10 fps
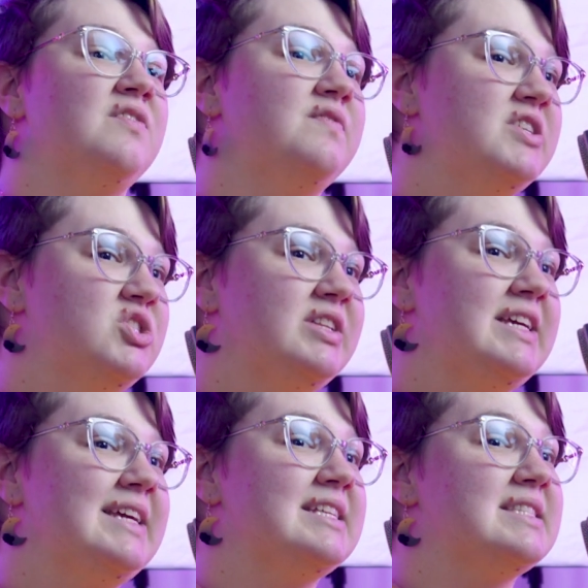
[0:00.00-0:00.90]

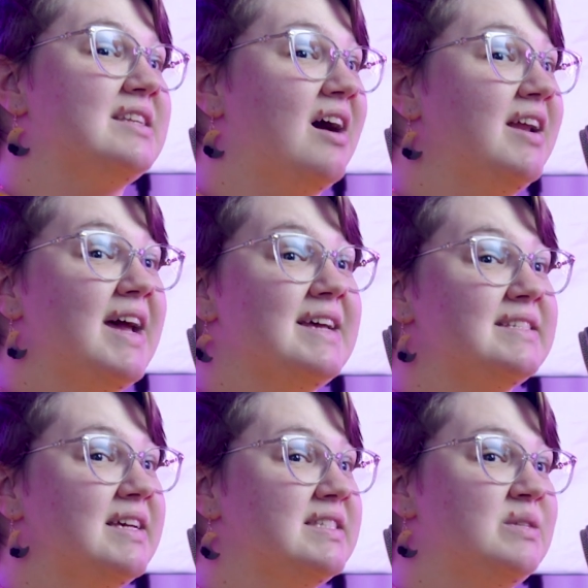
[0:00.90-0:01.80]
Visually, it's not
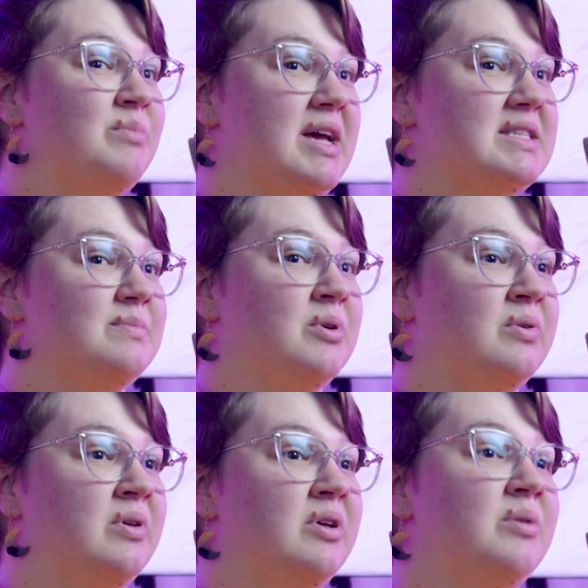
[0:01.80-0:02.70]
as
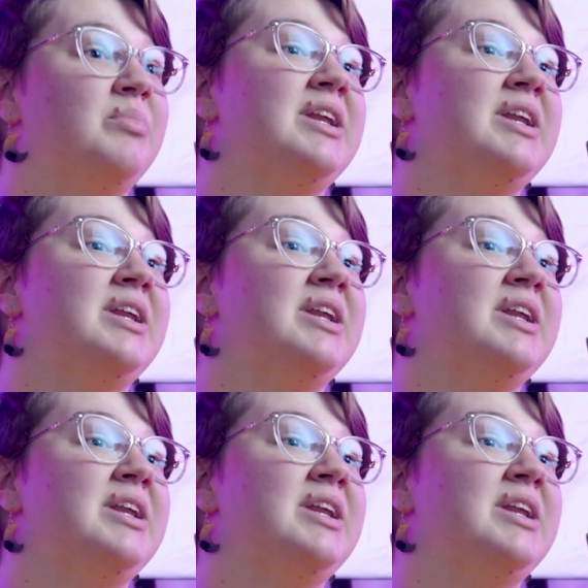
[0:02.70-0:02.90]
customizable,